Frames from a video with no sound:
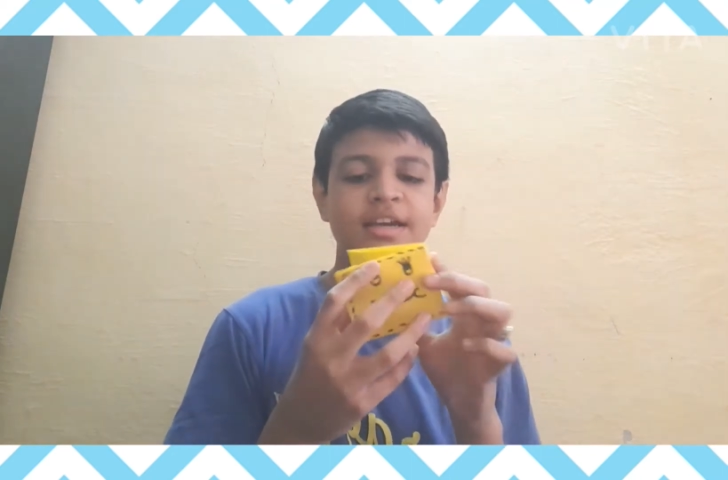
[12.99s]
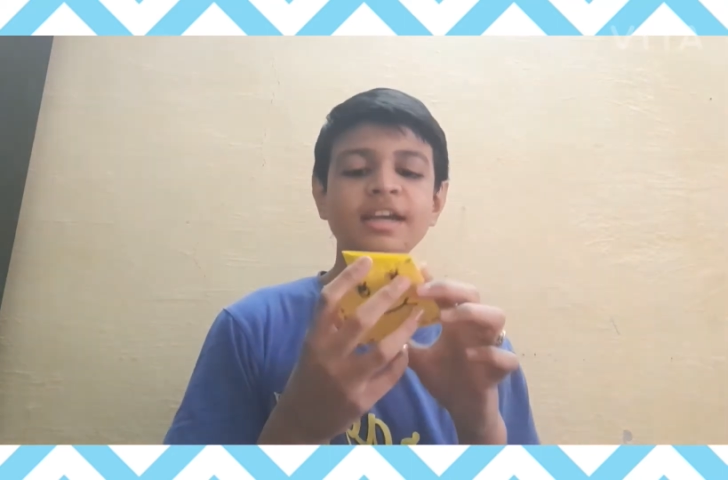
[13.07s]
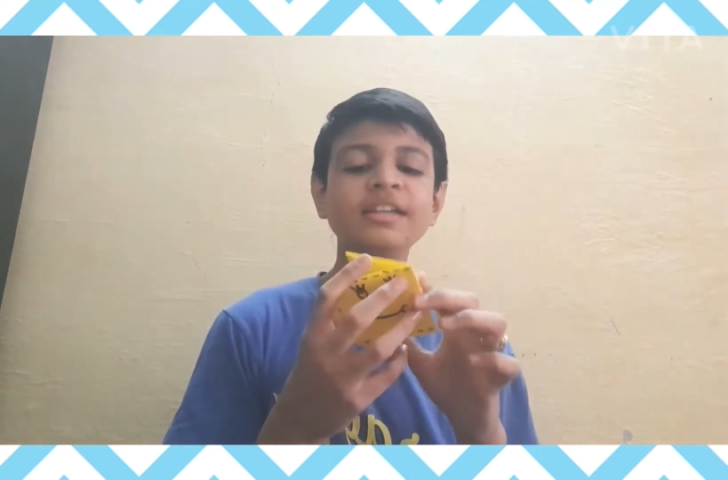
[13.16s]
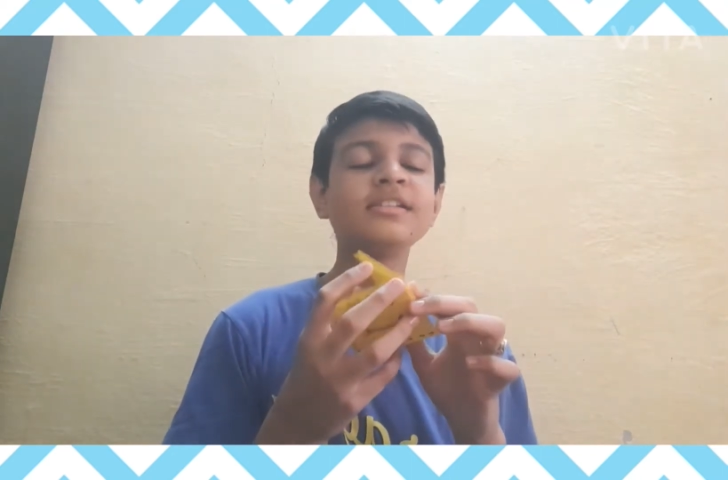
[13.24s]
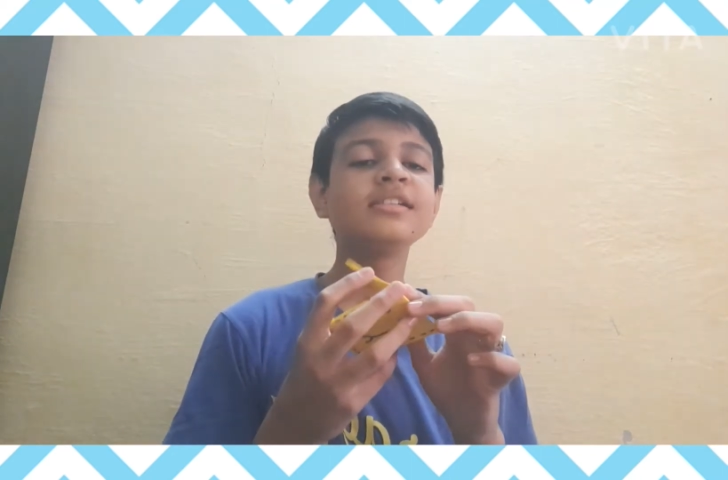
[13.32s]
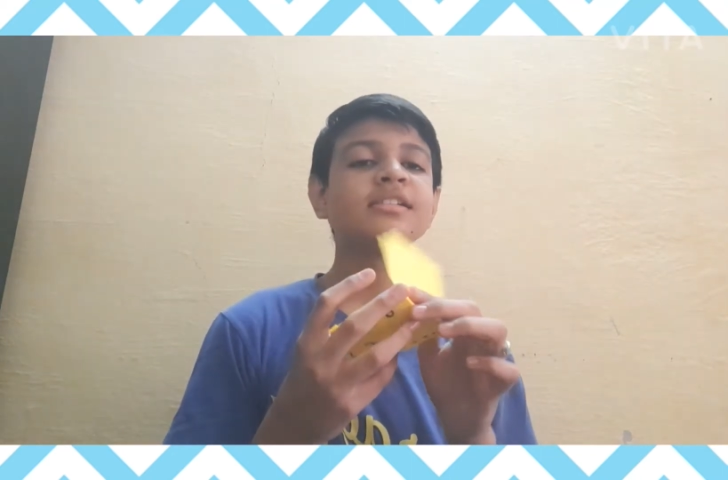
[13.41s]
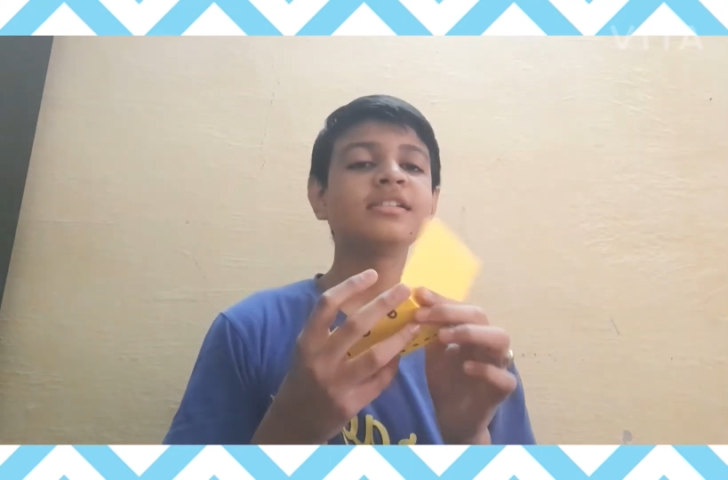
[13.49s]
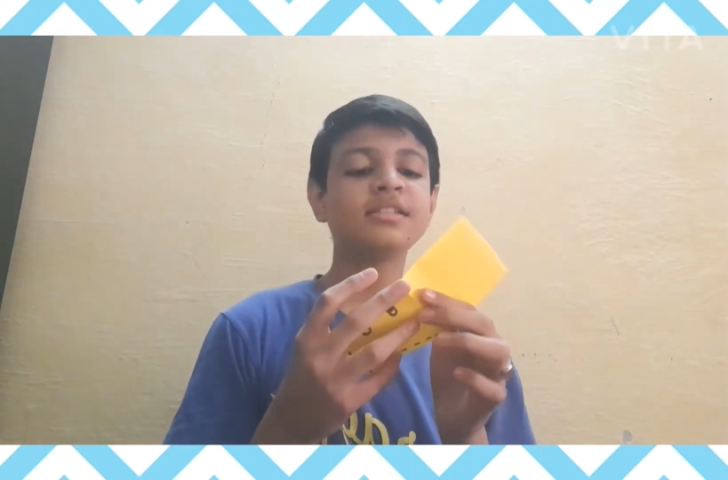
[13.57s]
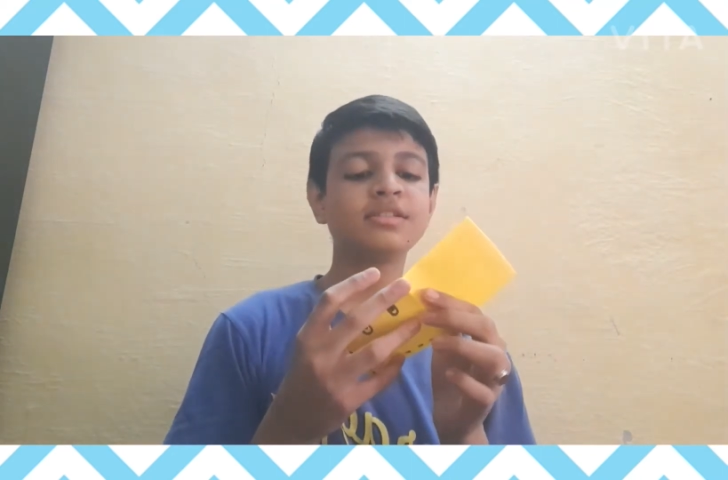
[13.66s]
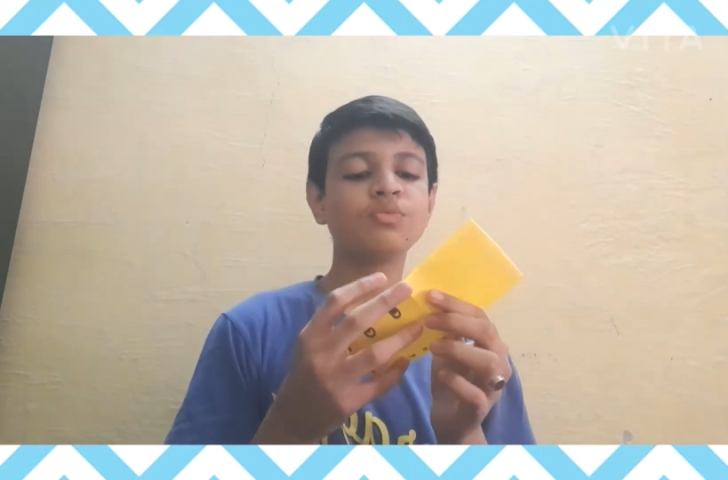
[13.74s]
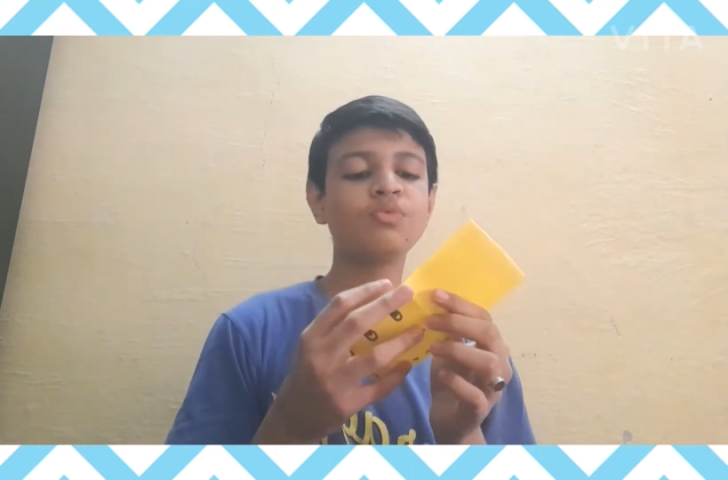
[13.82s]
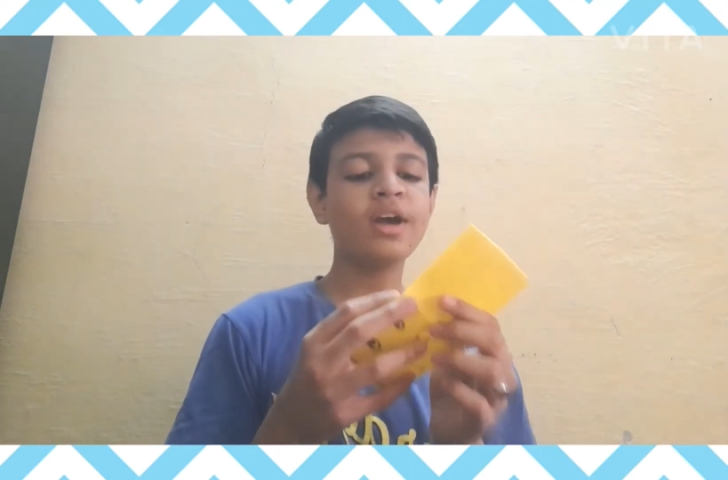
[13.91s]
It
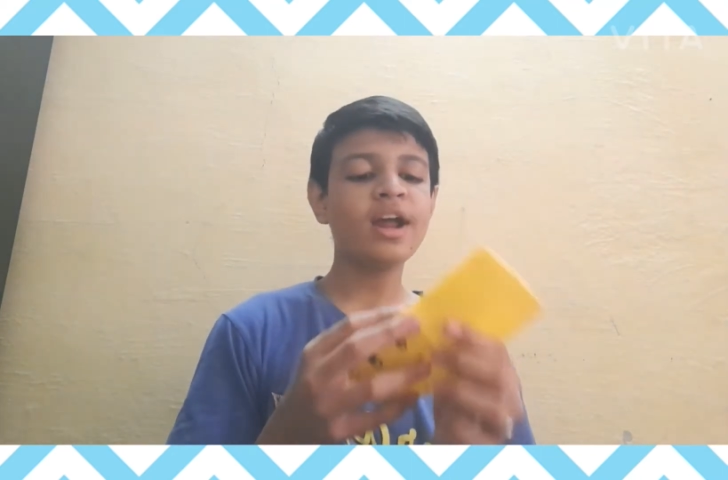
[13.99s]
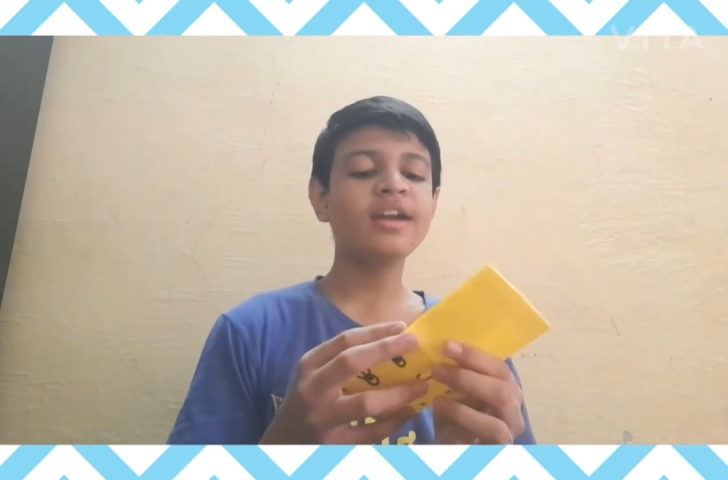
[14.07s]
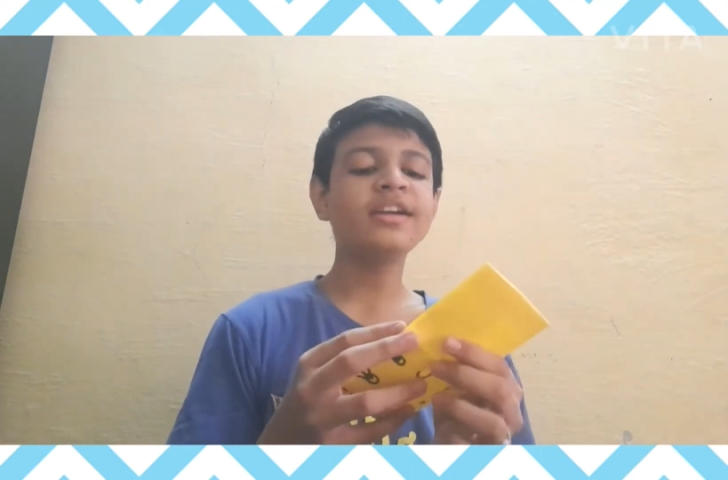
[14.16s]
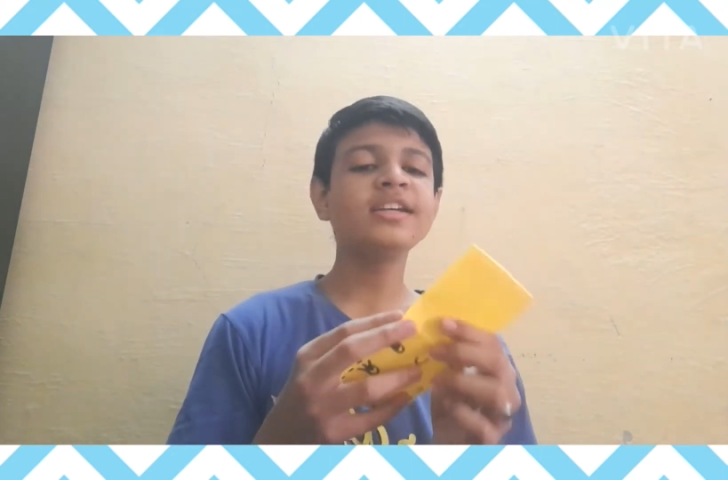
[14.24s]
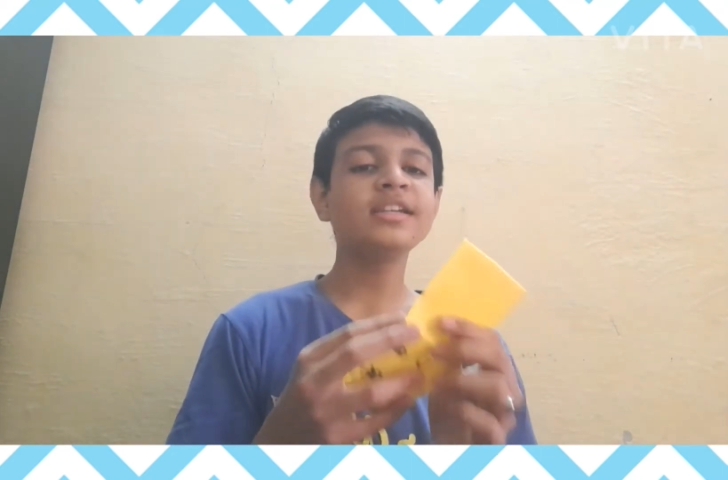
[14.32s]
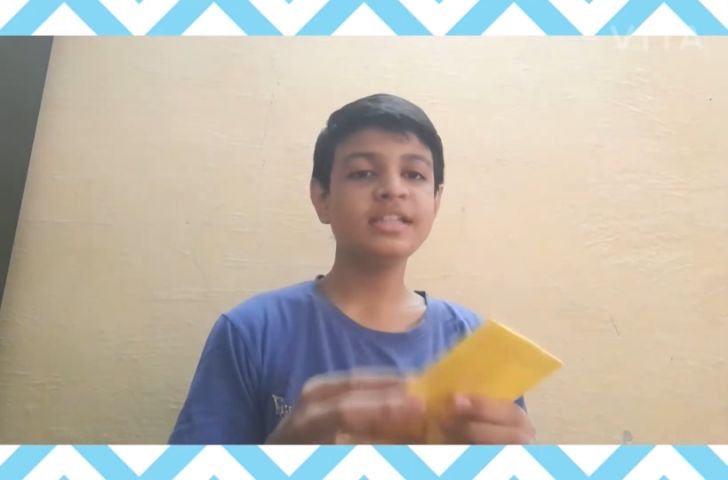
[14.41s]
is very